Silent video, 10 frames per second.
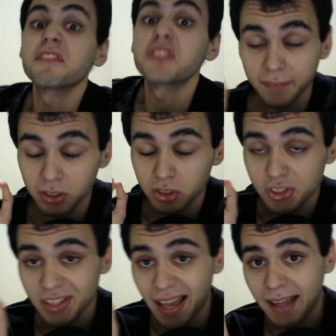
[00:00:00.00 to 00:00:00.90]
sh. They
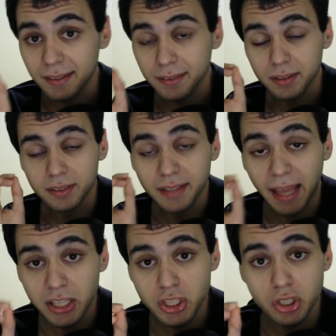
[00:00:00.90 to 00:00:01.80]
understand the
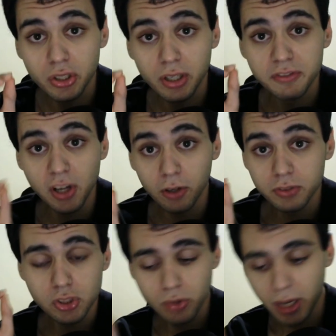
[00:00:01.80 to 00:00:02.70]
nature of self
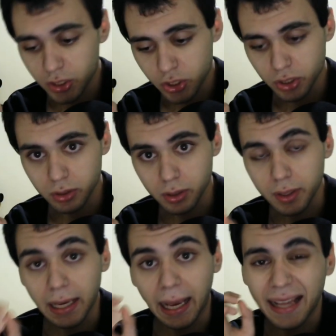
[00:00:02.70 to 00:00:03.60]
destruction
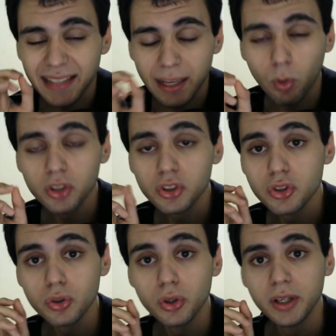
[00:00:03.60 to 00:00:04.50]
and they want
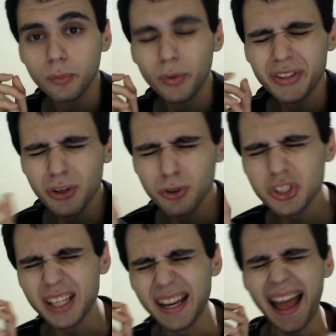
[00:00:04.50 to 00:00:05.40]
to reduce
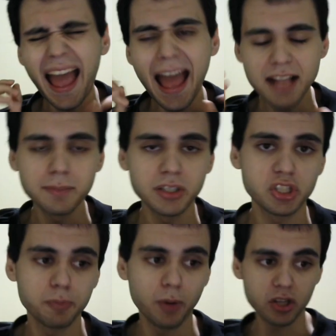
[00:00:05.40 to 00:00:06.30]
it as much as
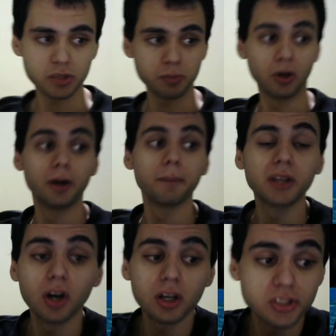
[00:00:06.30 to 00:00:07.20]
possible
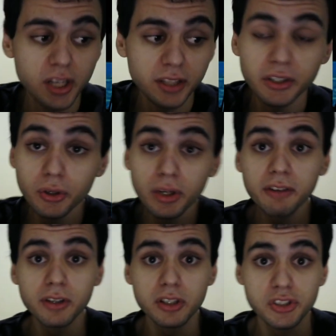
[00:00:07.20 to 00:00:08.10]
because the
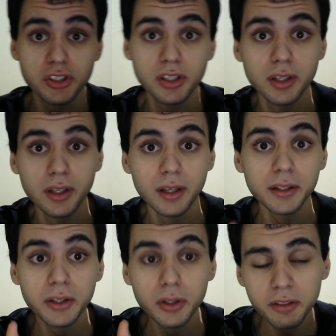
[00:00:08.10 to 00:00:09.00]
universe,
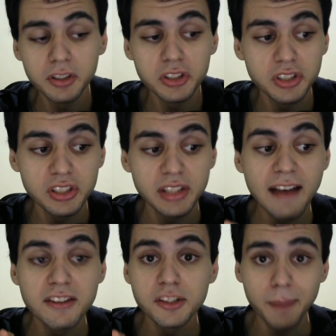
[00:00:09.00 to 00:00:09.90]
the universe doesn't have
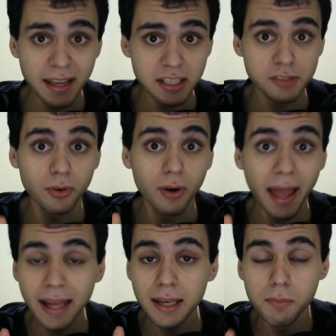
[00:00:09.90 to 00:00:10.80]
space for
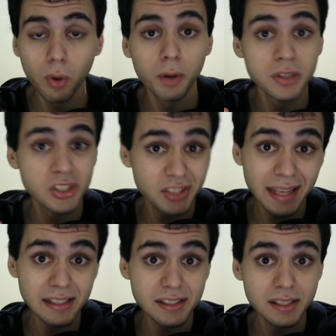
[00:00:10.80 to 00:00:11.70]
any more
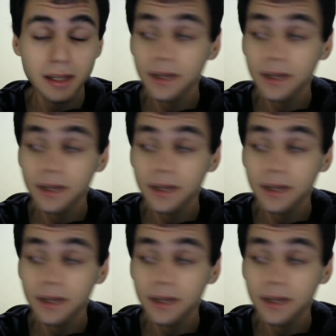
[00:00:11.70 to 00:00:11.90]
mistakes.